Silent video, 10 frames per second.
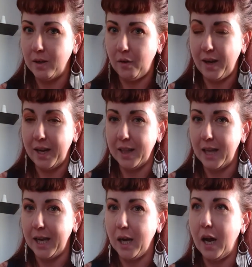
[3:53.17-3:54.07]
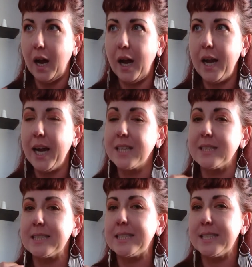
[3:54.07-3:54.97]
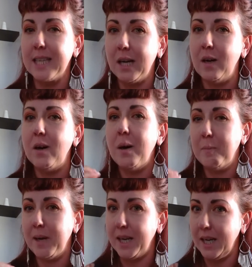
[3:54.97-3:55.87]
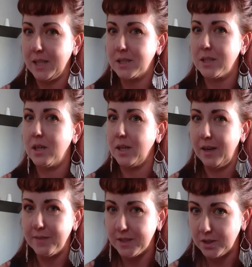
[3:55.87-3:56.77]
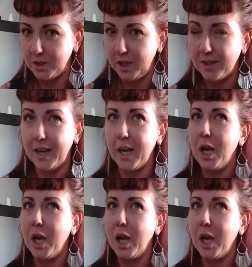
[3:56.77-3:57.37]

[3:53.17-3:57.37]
Okay. Like, I had to sell my ex on having this child. Like,